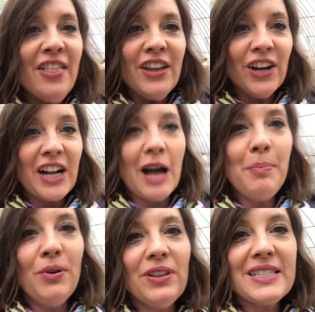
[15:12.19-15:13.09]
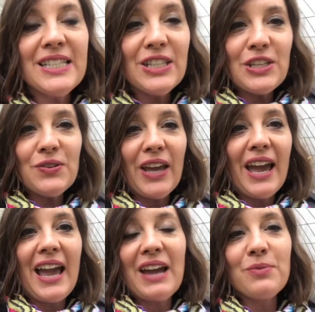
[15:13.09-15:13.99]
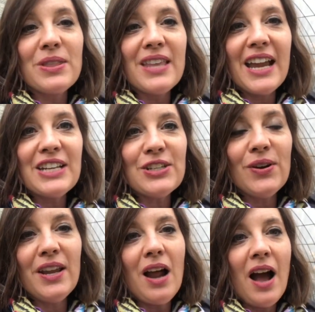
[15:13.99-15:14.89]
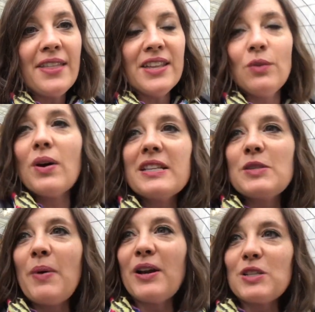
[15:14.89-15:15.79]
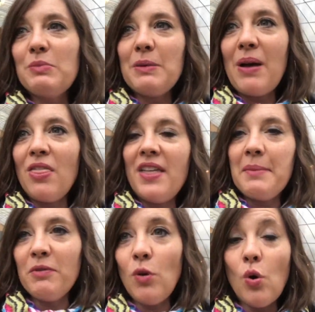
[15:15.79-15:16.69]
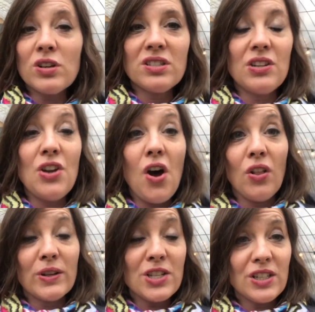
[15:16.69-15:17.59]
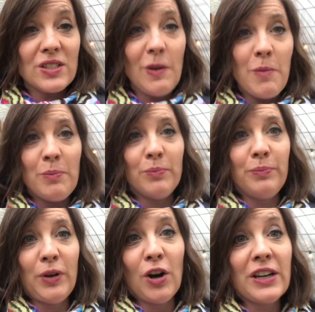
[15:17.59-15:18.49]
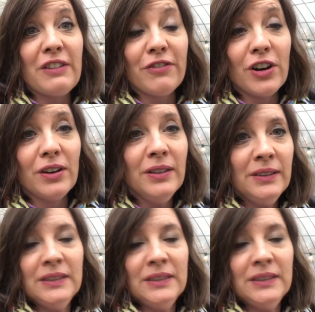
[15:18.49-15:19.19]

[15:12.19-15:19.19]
they're a couple that's in the UK, and when they do it, I think what inspires me about them, of course, the knowledge, because they've been gardening for,